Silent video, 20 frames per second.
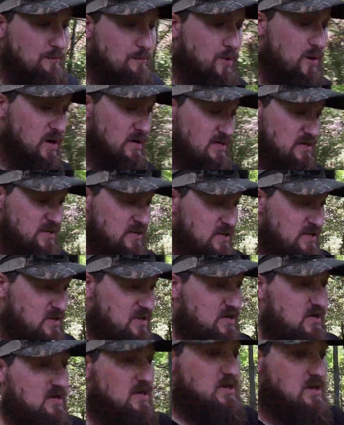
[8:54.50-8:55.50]
but
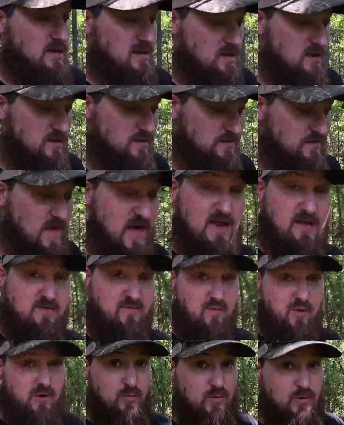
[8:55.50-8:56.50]
that
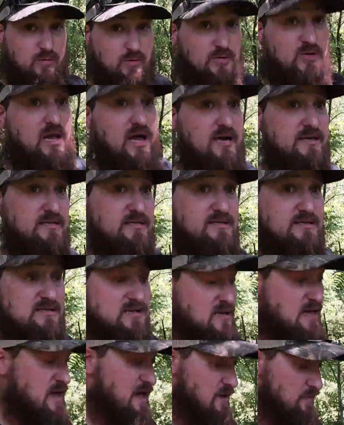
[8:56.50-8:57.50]
is what we would like to
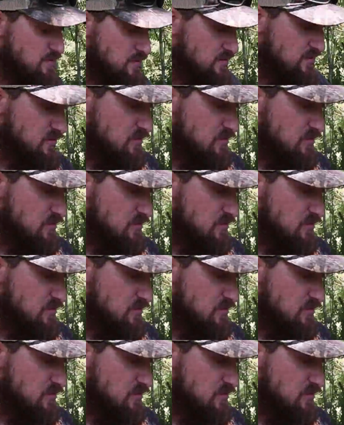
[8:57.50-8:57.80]
see happen.